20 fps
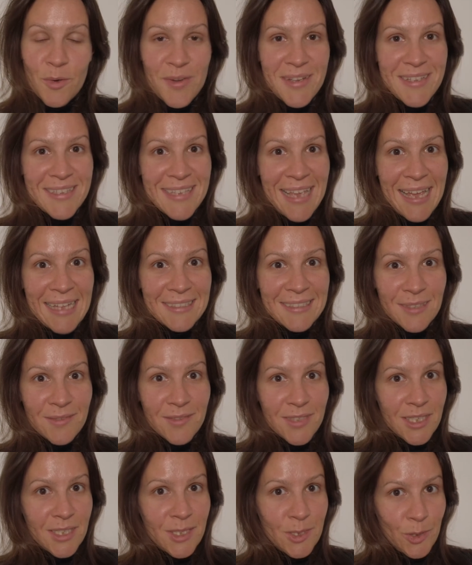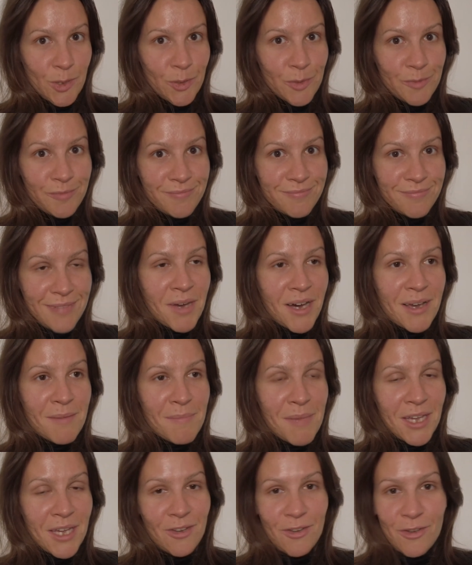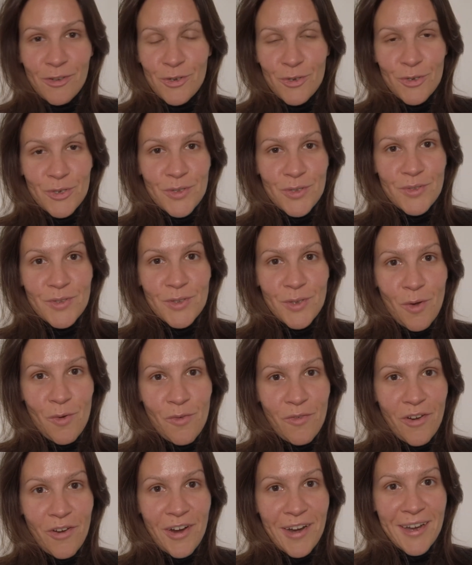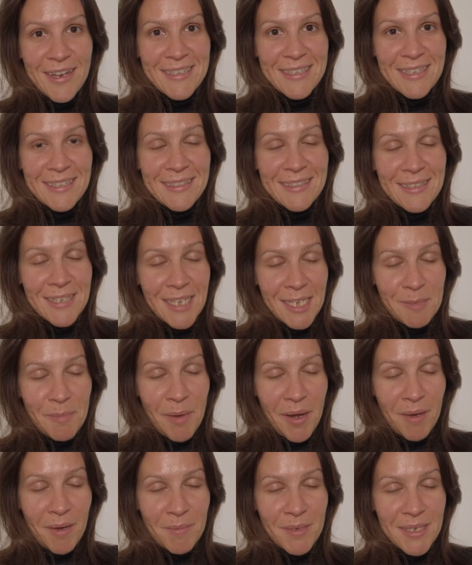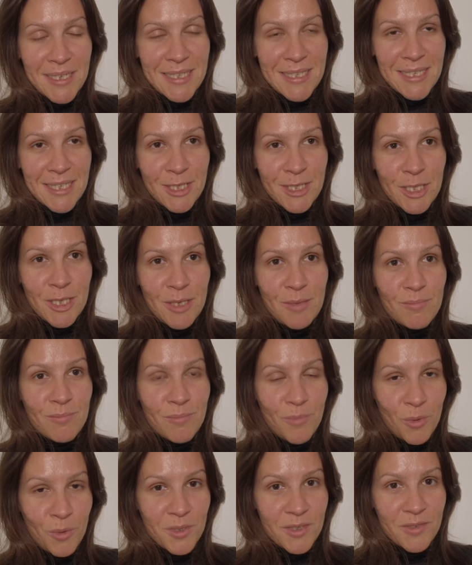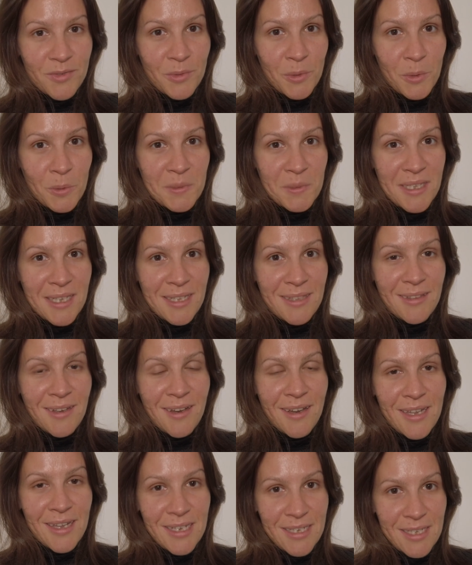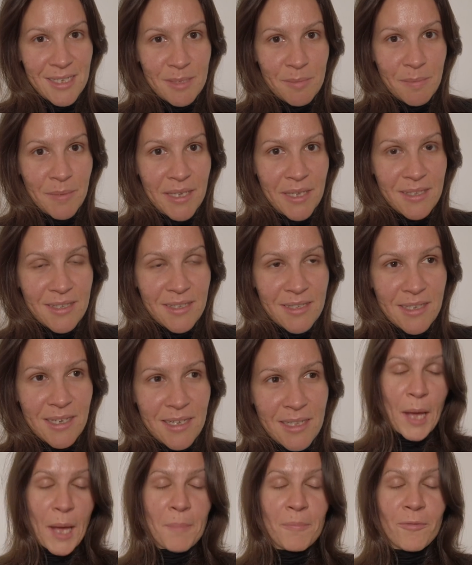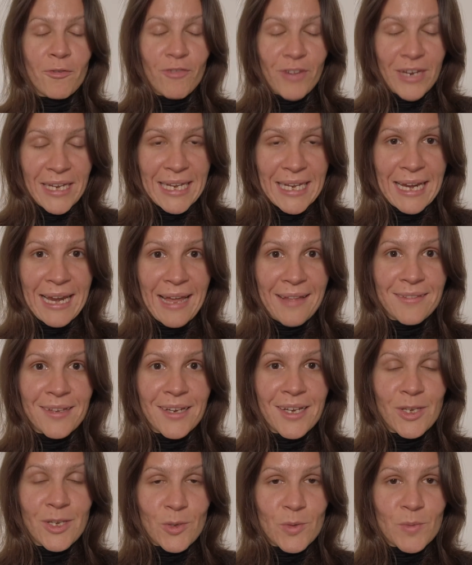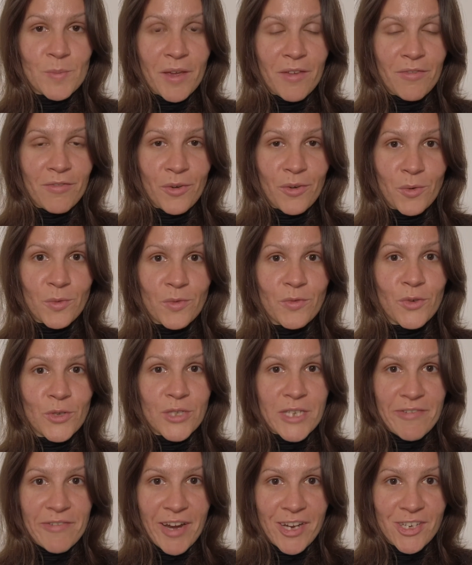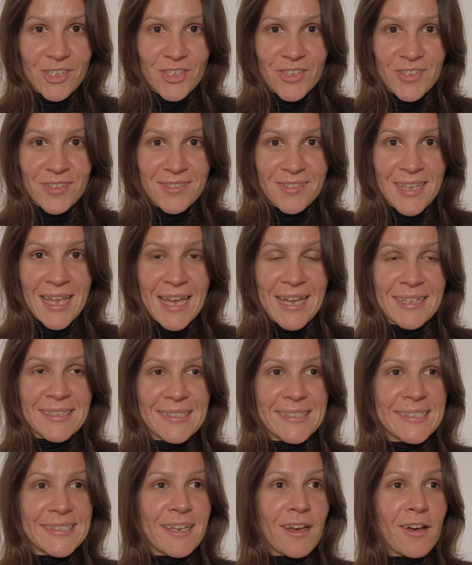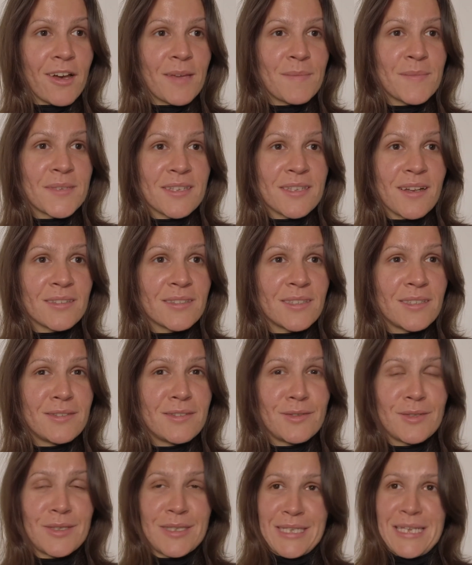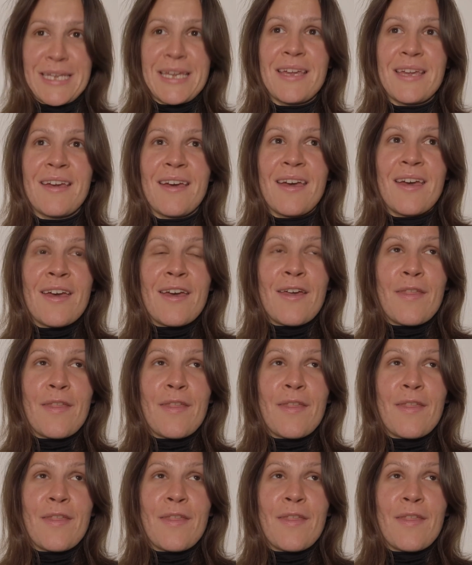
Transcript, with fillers: So it's end of day two. My main conclusion so far is that this experiment is actually more difficult than I anticipated. I'm really glad that I use my phone for directions and I am starting to see